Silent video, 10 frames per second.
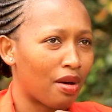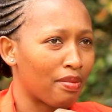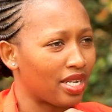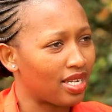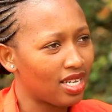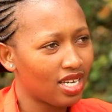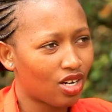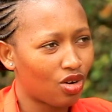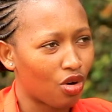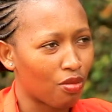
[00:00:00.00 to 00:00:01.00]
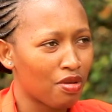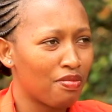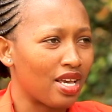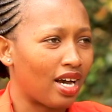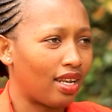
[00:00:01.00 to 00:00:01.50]
a medic or
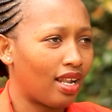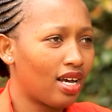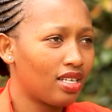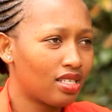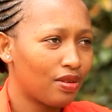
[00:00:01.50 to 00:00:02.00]
maybe a nurse.